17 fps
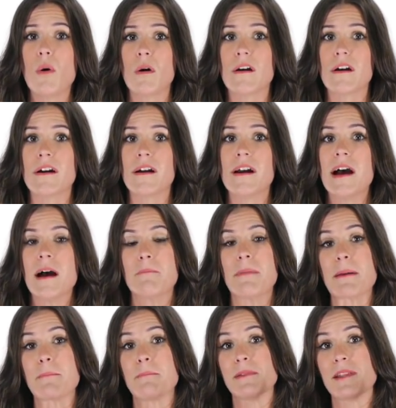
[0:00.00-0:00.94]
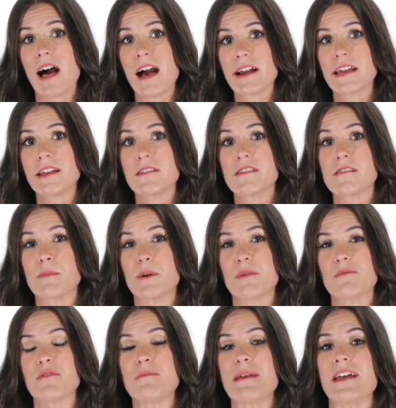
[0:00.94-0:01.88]
or by blocking the
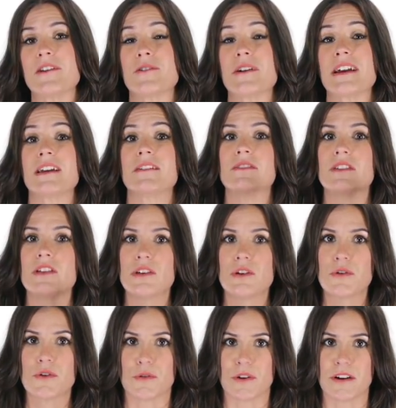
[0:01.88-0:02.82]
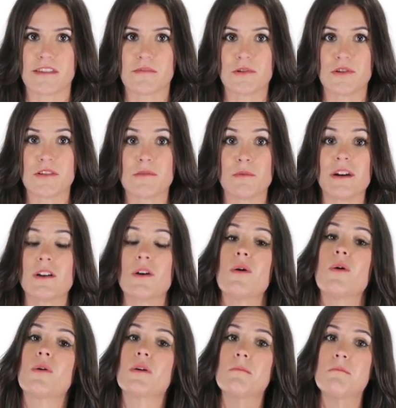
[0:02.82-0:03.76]
sperm from entering the uterus, which is
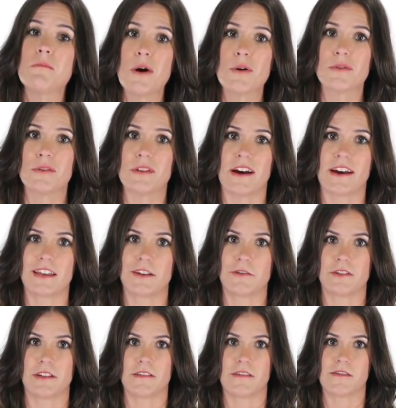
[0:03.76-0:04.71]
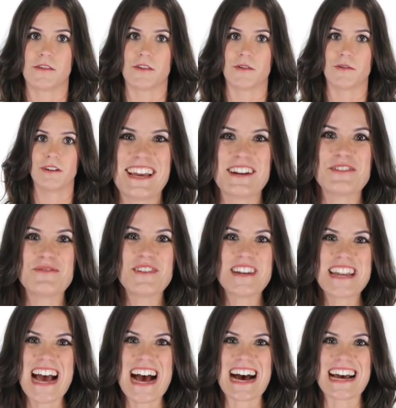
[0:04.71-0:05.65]
what hormonal I U Ds do. They
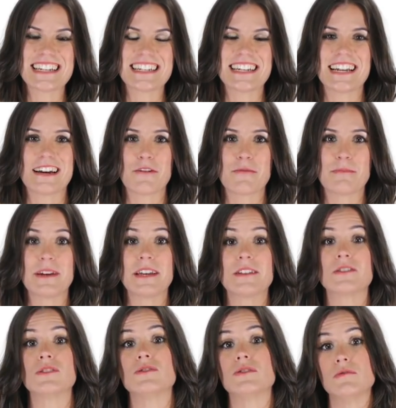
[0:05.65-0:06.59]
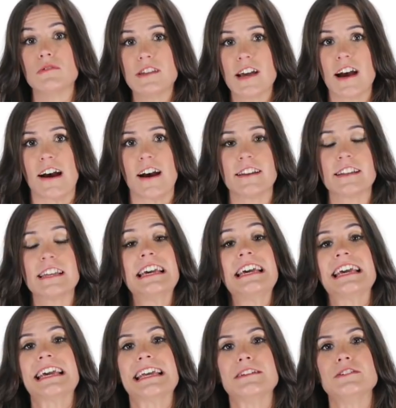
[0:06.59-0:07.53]
do not, and I repeat, do not
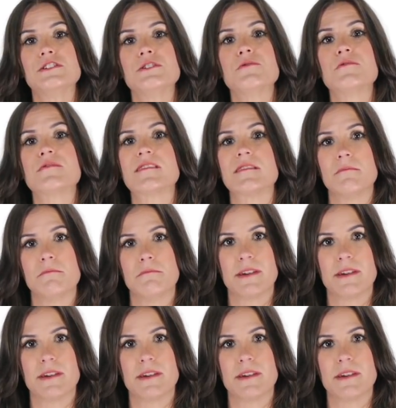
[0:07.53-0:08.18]
induce